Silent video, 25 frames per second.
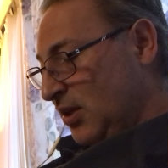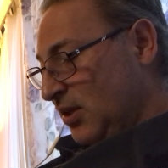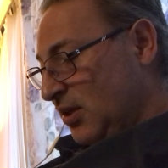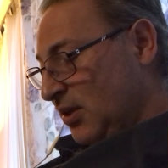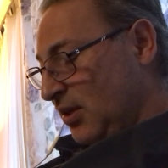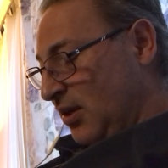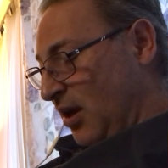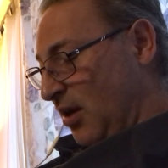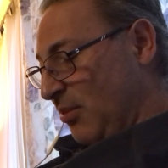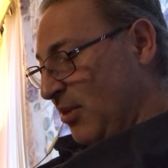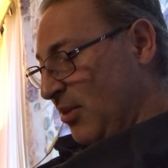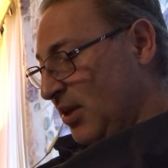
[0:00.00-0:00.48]

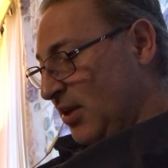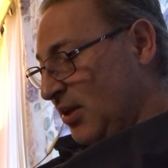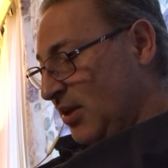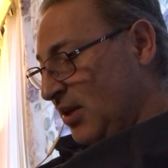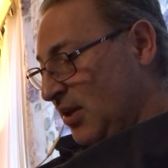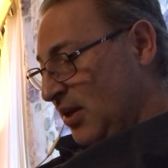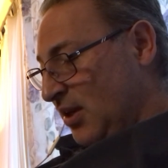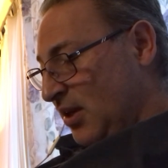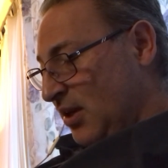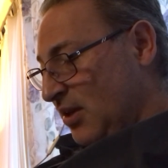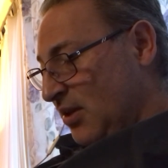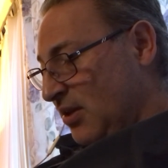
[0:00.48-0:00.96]
Comment.
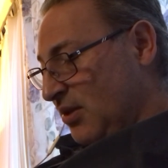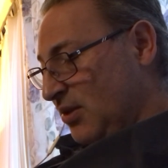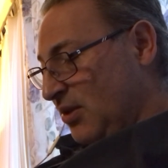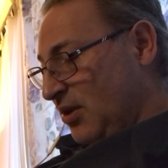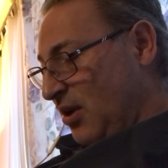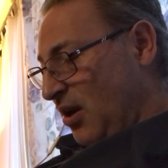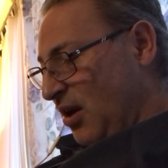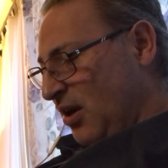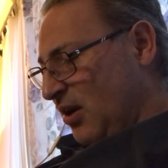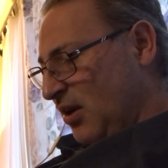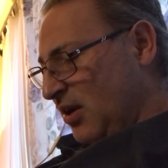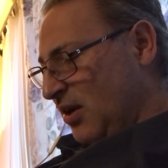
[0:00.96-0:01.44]
The
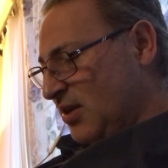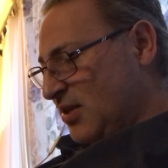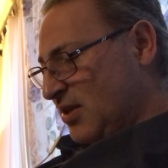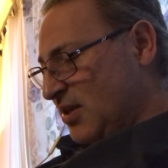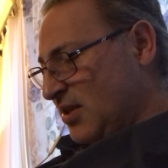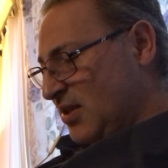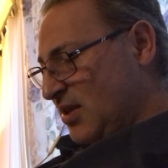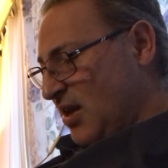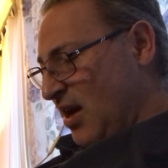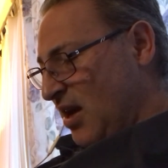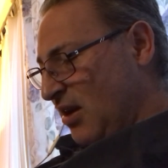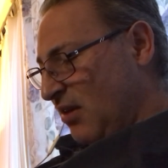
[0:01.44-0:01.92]
darkness
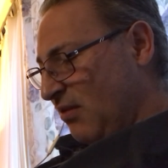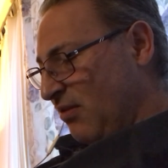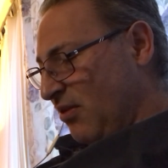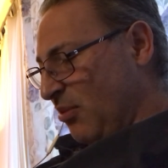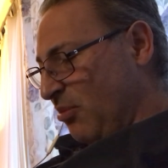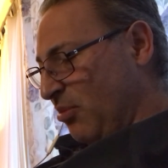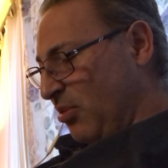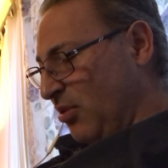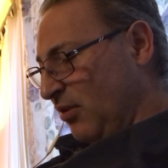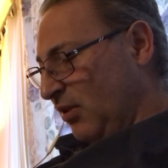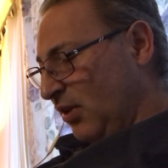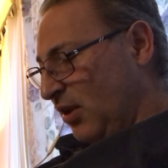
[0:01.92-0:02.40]
is that of the
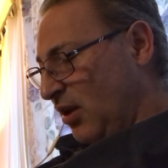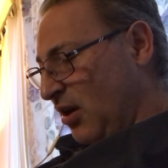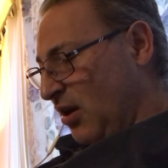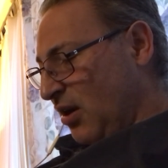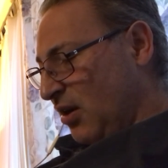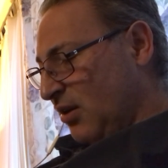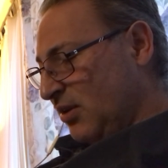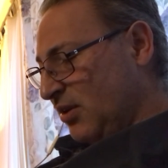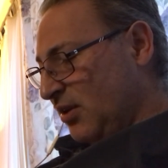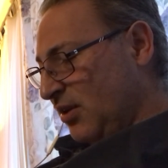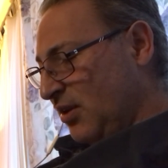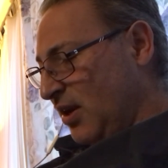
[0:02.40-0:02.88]

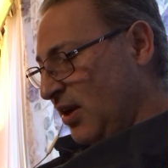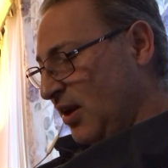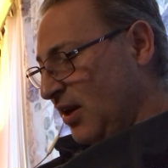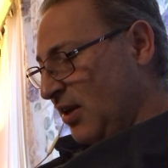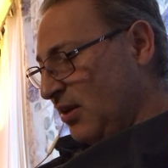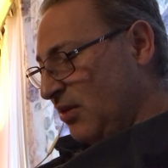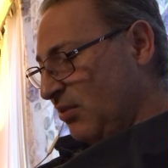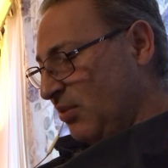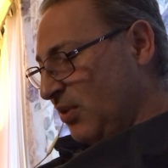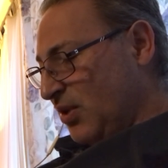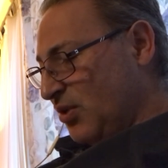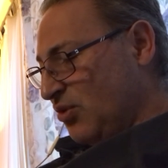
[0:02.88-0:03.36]
prolonged
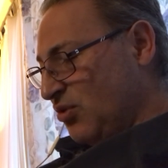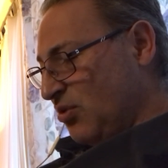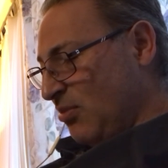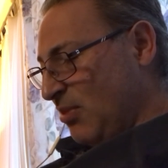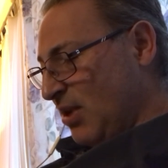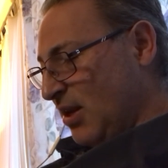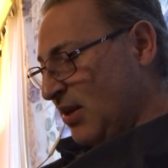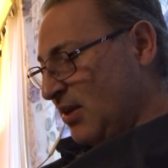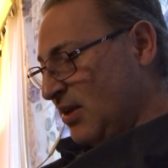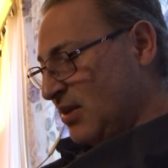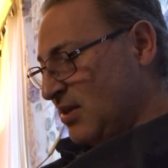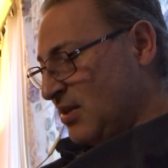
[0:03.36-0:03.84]
night when
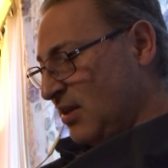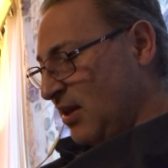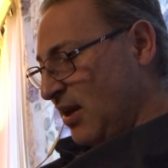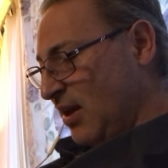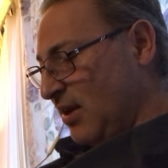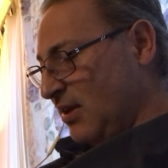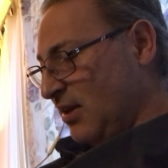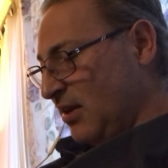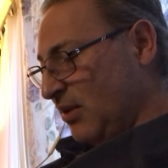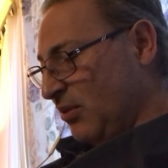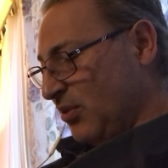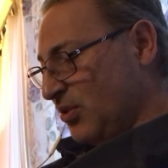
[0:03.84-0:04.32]
tremendous
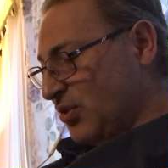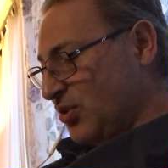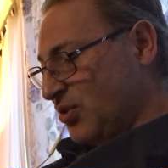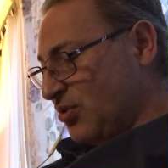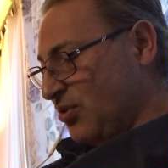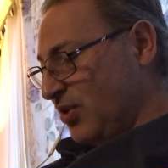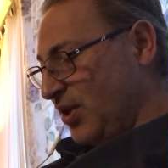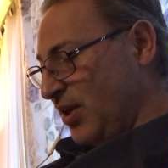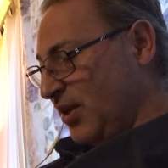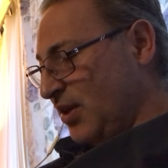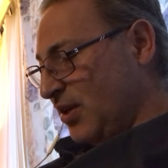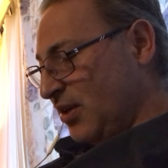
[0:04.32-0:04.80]
lightning will
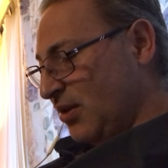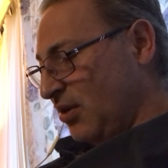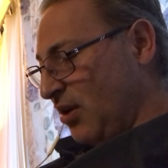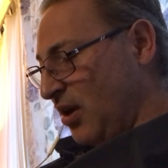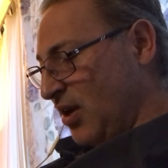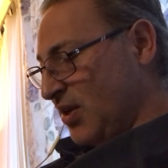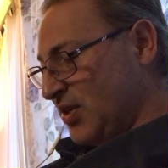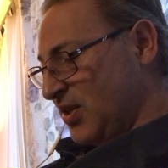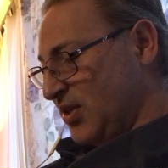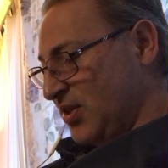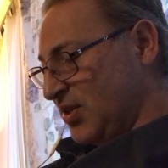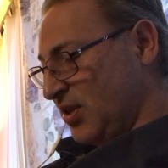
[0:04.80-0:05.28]
streak
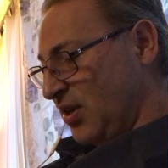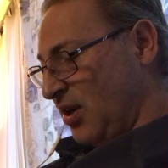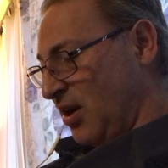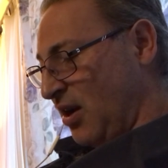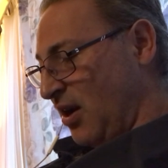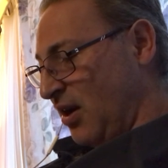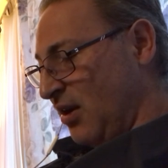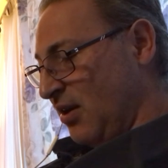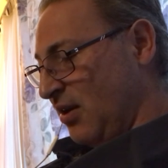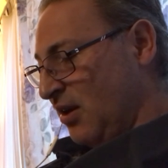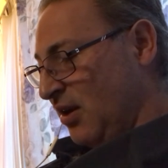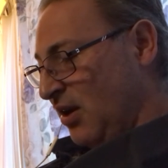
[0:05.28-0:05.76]
across the
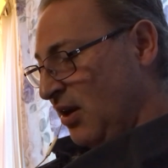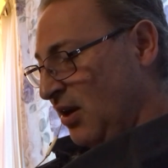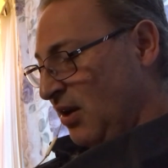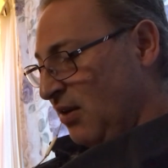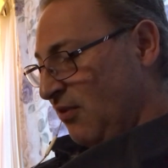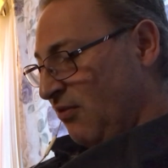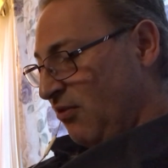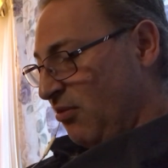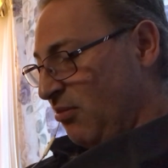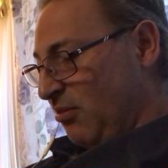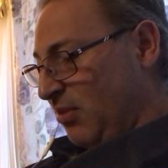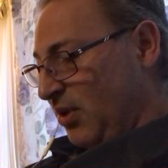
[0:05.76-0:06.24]
sky
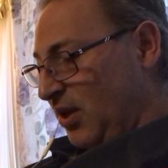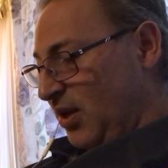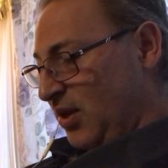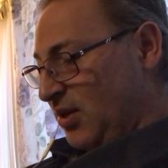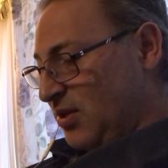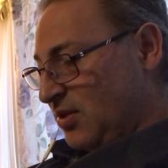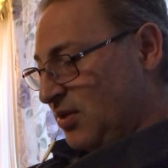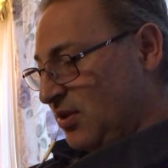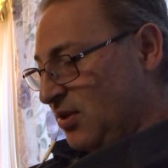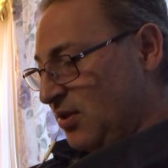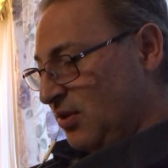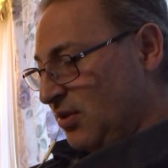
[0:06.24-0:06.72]
from
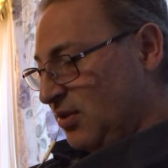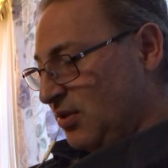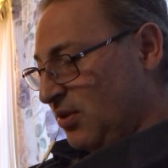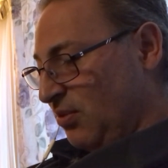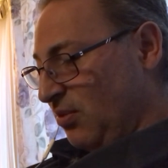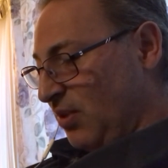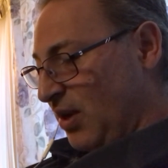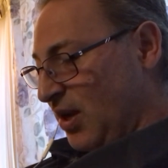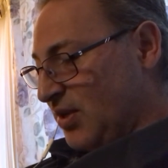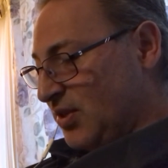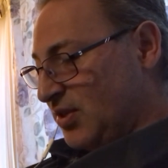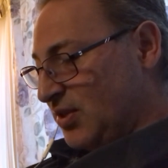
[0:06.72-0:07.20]
east to
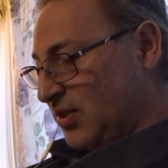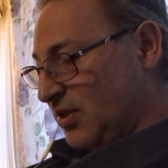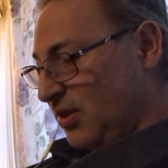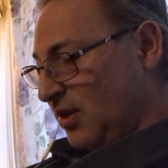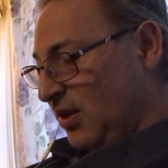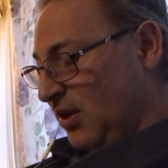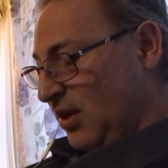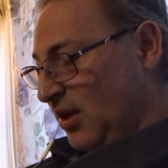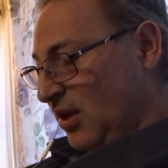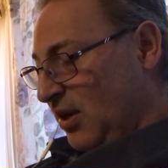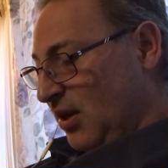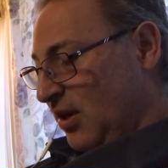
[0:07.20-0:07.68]
west
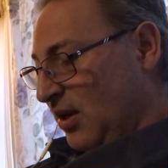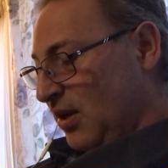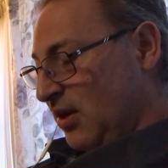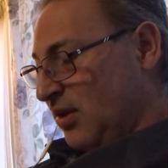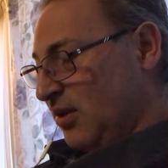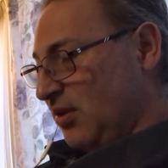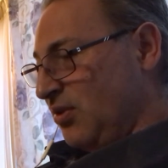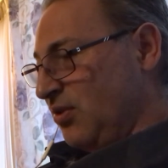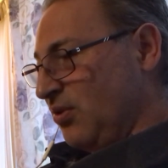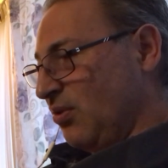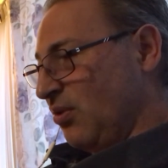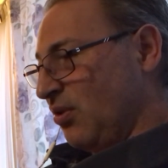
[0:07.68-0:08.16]

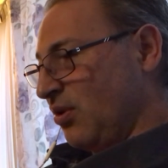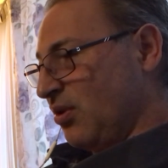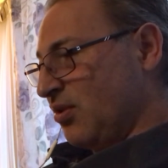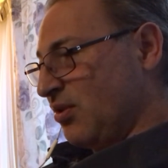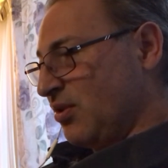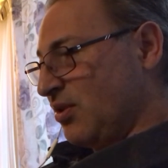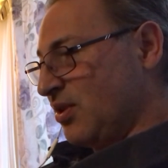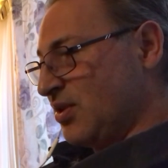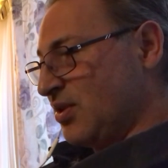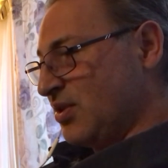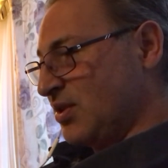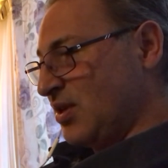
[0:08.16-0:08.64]
and
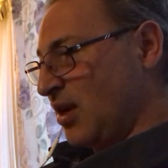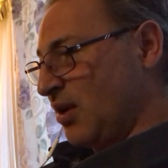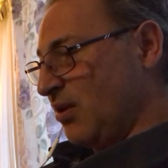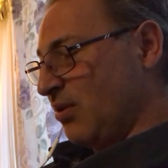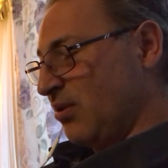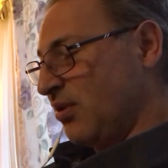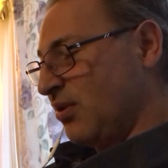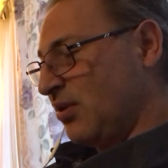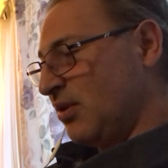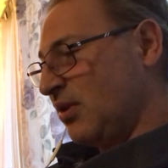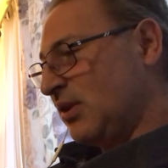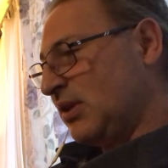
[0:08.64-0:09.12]
north to
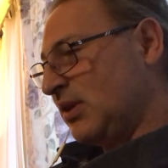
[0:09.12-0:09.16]
south.